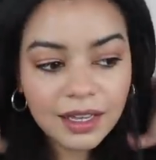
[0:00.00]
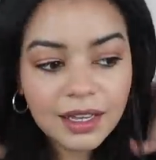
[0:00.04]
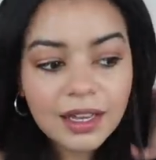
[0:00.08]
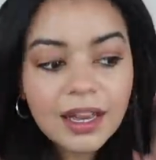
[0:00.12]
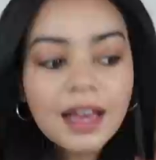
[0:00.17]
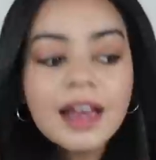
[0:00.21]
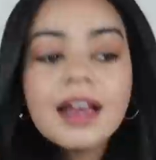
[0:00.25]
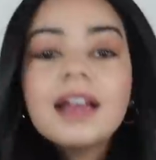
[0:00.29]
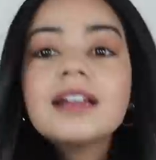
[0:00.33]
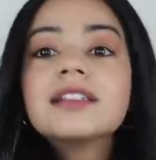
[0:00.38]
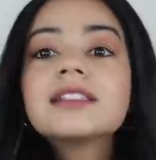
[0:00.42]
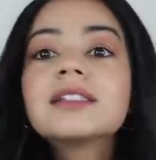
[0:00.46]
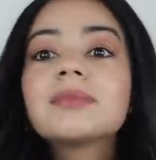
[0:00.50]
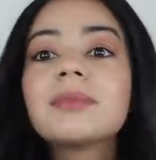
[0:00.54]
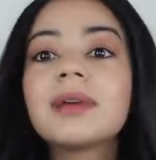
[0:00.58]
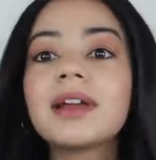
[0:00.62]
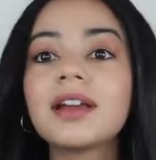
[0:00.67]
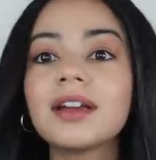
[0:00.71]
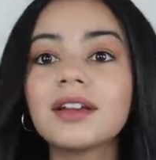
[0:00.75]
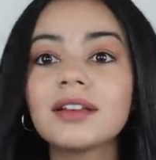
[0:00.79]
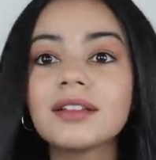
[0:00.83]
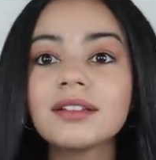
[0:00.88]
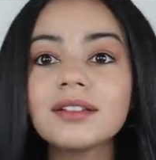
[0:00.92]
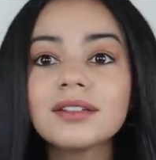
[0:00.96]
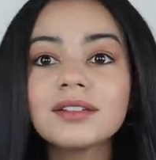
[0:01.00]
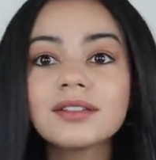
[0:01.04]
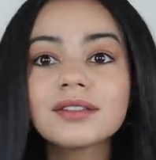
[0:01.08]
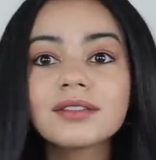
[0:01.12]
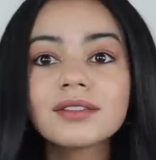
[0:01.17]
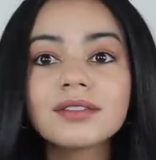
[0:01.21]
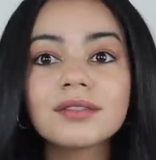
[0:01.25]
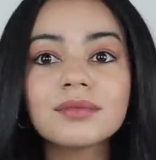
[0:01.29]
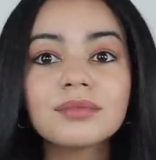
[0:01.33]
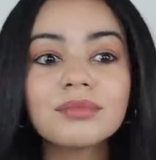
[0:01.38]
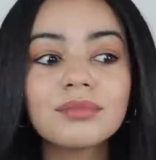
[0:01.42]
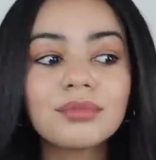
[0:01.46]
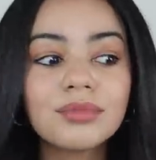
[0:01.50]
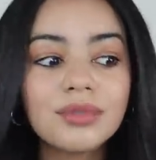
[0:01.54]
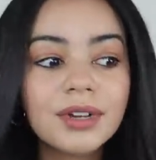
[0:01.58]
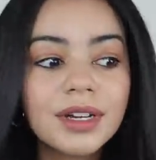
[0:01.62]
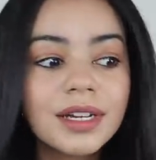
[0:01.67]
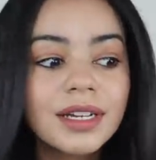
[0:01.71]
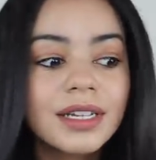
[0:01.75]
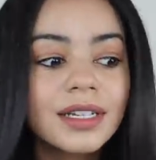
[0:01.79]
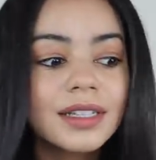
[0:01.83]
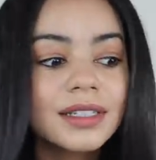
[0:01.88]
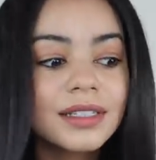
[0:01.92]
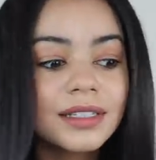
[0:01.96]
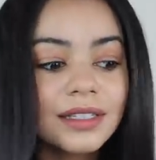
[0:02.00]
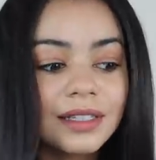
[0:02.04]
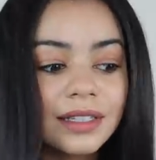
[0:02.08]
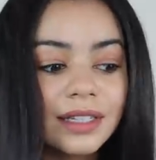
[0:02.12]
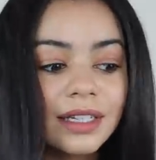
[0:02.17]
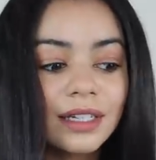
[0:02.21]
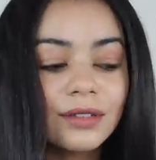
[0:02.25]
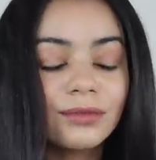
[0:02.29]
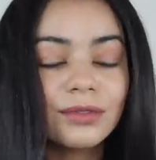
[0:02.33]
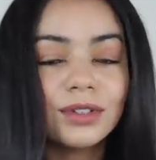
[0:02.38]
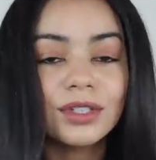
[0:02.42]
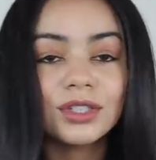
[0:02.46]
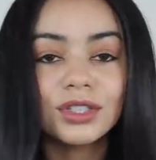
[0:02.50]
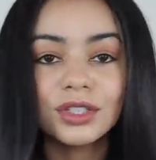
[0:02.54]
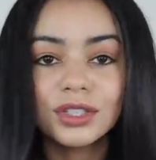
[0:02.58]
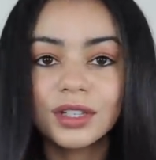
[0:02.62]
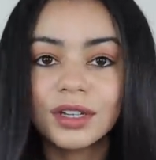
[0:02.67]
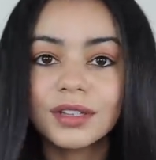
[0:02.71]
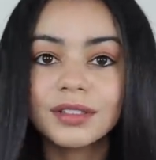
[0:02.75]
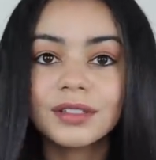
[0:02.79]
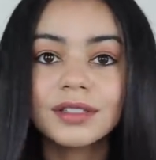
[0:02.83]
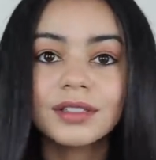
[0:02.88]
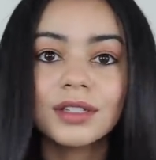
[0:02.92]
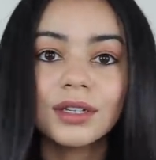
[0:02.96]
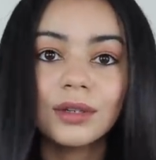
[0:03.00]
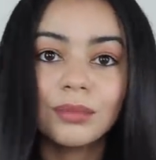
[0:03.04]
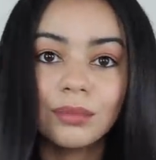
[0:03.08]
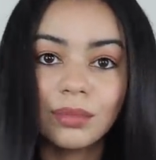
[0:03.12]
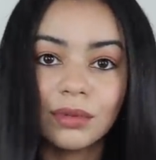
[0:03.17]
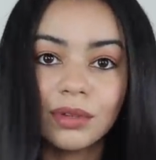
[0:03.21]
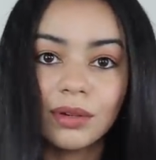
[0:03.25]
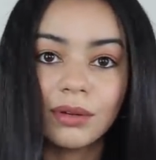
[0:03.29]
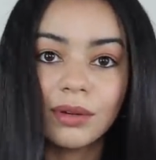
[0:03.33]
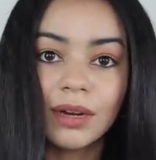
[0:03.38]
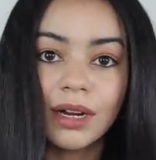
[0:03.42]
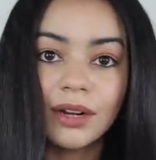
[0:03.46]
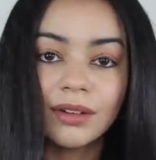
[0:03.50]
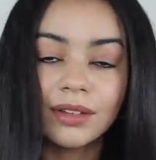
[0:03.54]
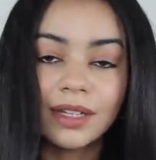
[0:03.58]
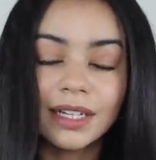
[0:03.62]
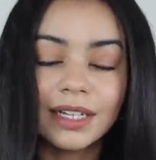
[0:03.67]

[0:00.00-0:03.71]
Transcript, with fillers: And my hair looks pretty sleek for just a blowout.